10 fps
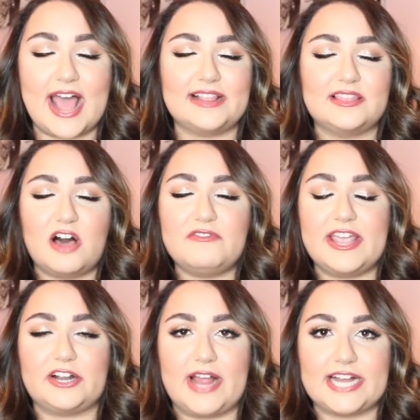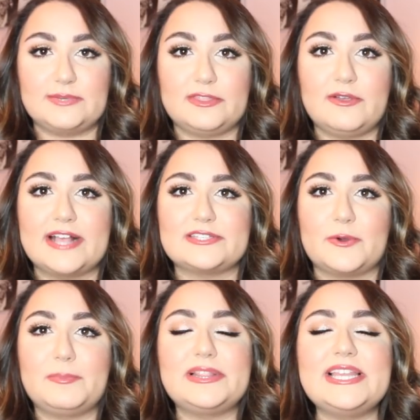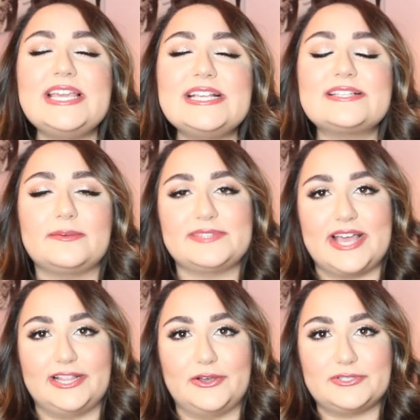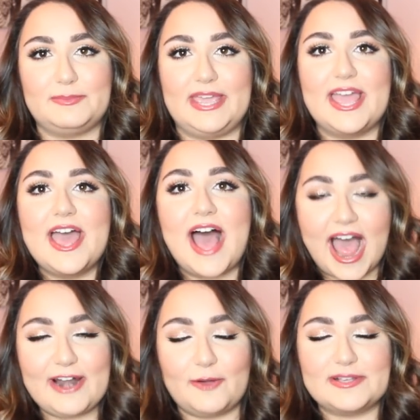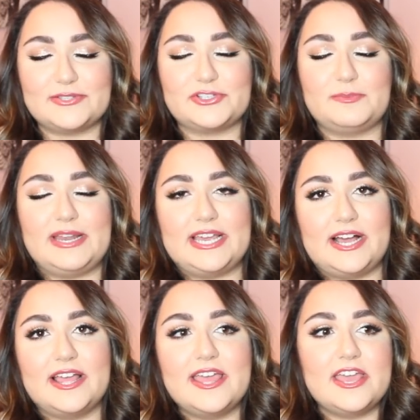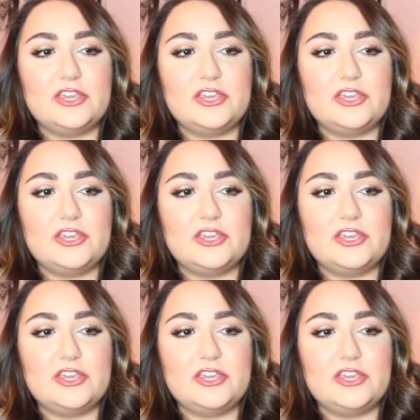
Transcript: I love interacting with you guys, so please come say hello to me on all my social media.